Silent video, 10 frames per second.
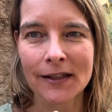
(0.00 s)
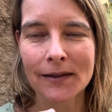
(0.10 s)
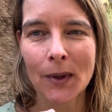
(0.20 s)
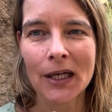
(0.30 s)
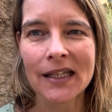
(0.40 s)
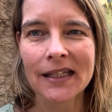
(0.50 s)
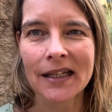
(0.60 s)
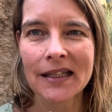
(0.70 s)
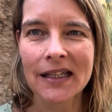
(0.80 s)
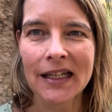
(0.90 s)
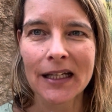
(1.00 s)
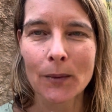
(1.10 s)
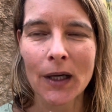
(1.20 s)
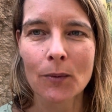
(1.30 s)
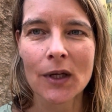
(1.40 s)
Whereas I think
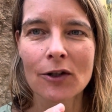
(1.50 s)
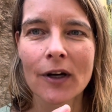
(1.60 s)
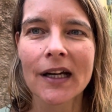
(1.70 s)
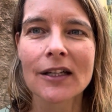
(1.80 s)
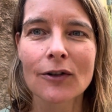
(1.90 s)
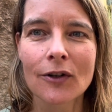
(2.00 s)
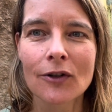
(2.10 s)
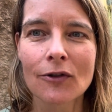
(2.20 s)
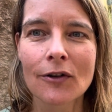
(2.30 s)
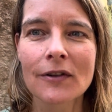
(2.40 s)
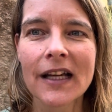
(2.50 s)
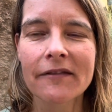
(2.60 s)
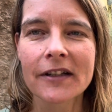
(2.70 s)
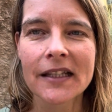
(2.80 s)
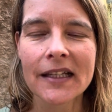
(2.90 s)
when we try to control
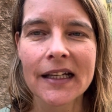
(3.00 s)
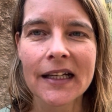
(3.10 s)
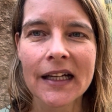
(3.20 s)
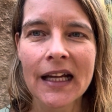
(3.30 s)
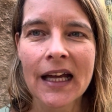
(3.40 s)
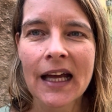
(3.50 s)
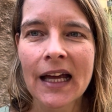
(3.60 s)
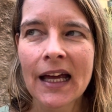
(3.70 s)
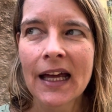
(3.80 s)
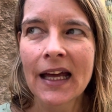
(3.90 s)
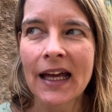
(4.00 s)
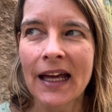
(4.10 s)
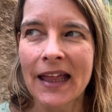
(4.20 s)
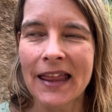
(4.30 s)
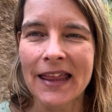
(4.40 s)
everything,
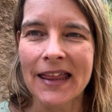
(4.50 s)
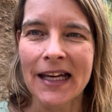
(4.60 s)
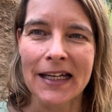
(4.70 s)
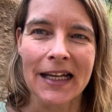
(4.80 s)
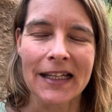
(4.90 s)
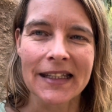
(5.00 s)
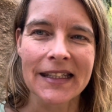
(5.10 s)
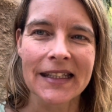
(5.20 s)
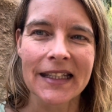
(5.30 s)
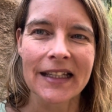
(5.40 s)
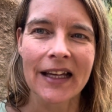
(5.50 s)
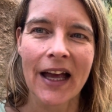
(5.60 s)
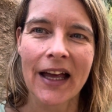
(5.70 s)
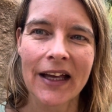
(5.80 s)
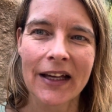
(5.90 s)
then
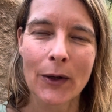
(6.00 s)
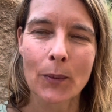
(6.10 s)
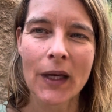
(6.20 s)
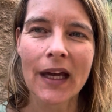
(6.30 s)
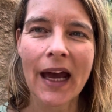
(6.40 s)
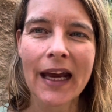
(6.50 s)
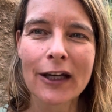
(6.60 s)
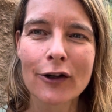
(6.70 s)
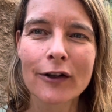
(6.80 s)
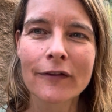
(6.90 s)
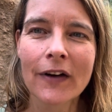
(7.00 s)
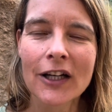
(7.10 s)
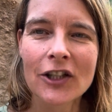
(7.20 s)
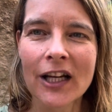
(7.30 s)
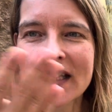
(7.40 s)
we kind of are
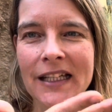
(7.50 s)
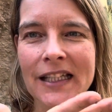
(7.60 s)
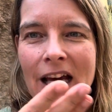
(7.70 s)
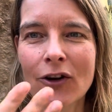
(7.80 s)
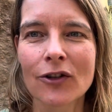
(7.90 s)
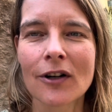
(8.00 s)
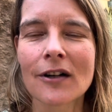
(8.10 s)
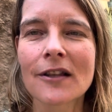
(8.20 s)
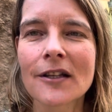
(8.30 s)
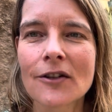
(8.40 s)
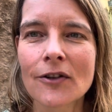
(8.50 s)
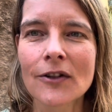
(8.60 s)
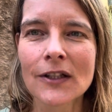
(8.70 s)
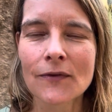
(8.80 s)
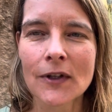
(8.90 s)
shutting down all the
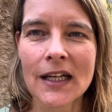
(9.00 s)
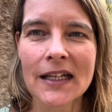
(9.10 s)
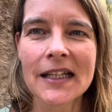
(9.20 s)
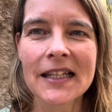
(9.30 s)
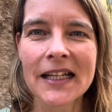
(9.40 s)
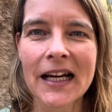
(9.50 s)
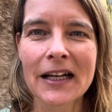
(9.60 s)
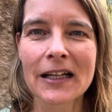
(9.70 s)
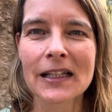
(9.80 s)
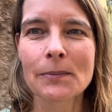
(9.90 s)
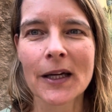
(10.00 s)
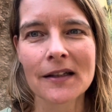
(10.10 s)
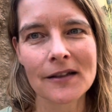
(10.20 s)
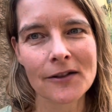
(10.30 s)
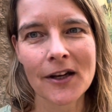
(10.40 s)
doors for anything
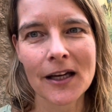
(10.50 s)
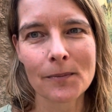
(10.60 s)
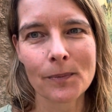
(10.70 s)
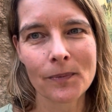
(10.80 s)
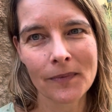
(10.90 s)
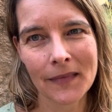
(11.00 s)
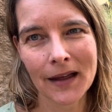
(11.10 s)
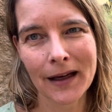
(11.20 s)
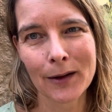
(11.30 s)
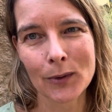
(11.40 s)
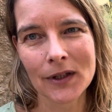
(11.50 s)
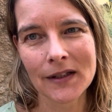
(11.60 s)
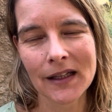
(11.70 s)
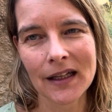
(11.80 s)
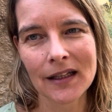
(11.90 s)
unexpected to happen, I would
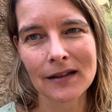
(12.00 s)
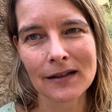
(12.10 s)
say.